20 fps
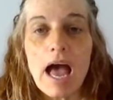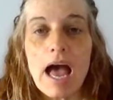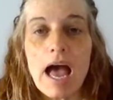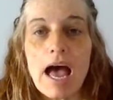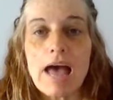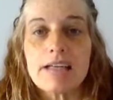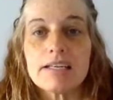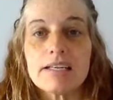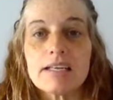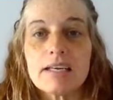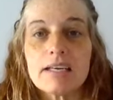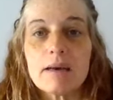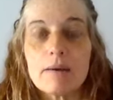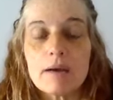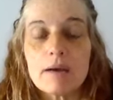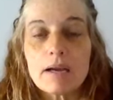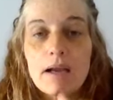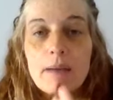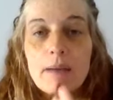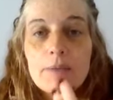and
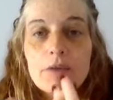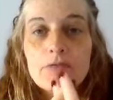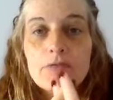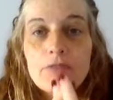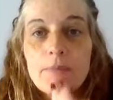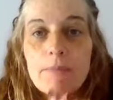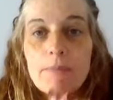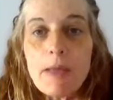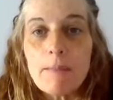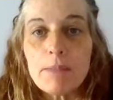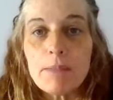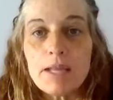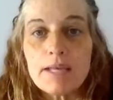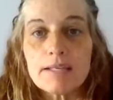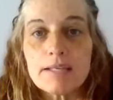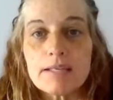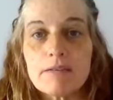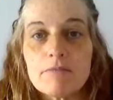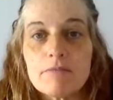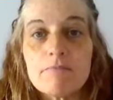coming from that
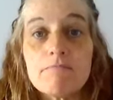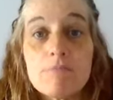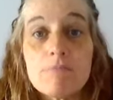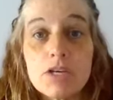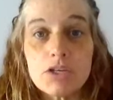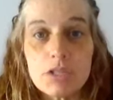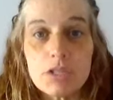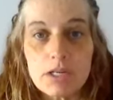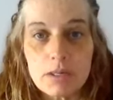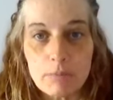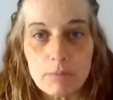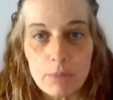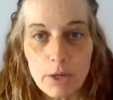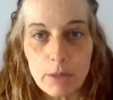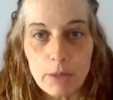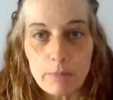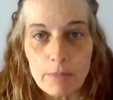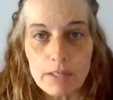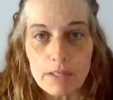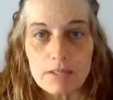place of mission and
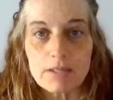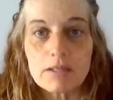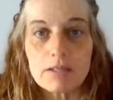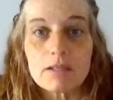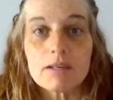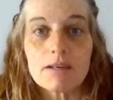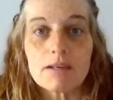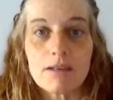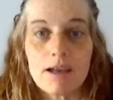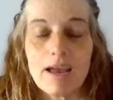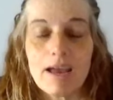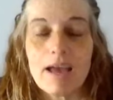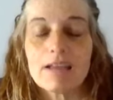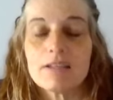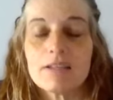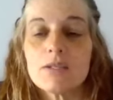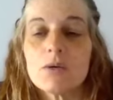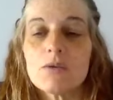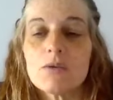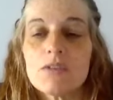purpose.
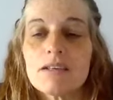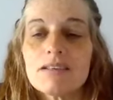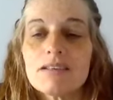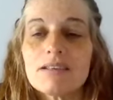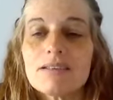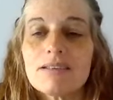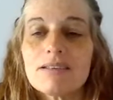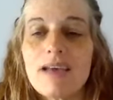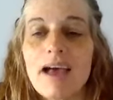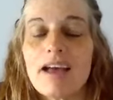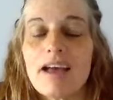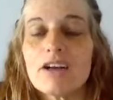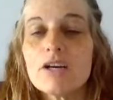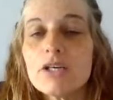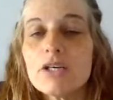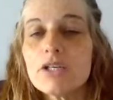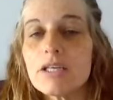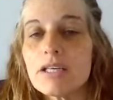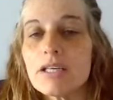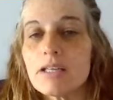And so this is the
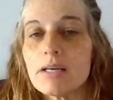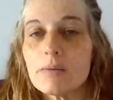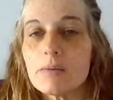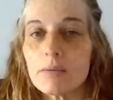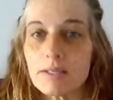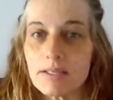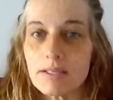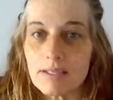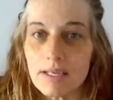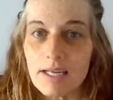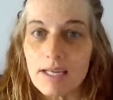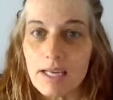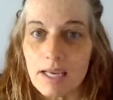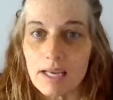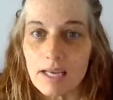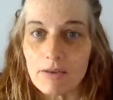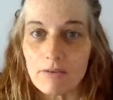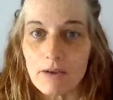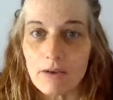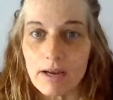day that we're
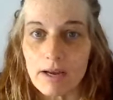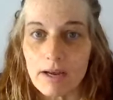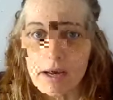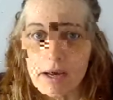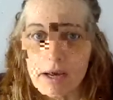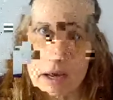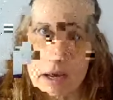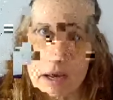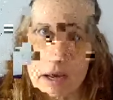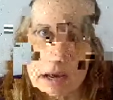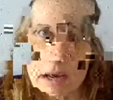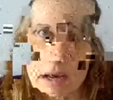sitting in right now.